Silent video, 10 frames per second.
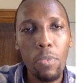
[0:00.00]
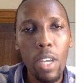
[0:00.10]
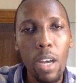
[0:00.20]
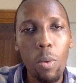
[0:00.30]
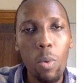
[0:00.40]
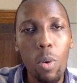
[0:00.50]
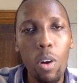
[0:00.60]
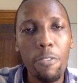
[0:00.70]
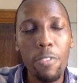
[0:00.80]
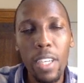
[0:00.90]

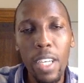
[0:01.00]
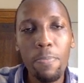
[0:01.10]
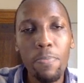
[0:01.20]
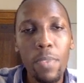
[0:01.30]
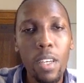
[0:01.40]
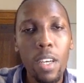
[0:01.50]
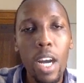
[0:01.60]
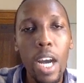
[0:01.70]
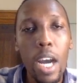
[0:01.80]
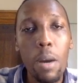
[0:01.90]
or figure.
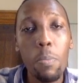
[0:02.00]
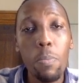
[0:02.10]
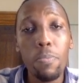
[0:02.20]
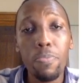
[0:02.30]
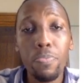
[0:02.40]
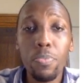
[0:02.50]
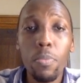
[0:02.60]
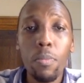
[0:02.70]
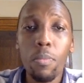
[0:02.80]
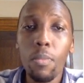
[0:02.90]
And
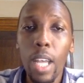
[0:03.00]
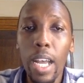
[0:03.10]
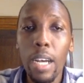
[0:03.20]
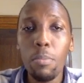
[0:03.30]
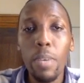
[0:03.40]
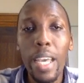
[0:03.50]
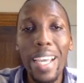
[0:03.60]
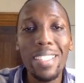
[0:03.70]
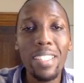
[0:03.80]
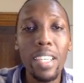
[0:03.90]

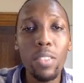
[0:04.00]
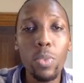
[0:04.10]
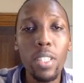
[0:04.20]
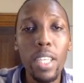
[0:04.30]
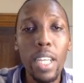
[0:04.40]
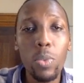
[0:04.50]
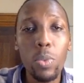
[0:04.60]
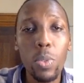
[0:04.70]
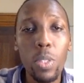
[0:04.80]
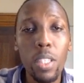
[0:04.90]
we say that
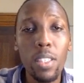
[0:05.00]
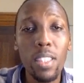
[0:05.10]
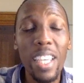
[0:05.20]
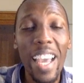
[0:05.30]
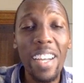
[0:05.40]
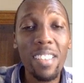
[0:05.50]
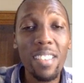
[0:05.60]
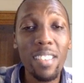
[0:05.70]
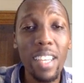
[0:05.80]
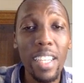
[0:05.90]
this is the
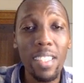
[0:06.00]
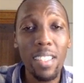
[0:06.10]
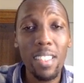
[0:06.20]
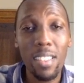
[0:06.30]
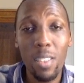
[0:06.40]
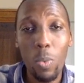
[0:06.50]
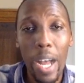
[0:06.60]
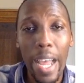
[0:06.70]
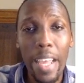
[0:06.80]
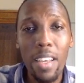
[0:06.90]
X and this is the
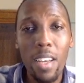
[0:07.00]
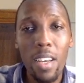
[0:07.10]
Y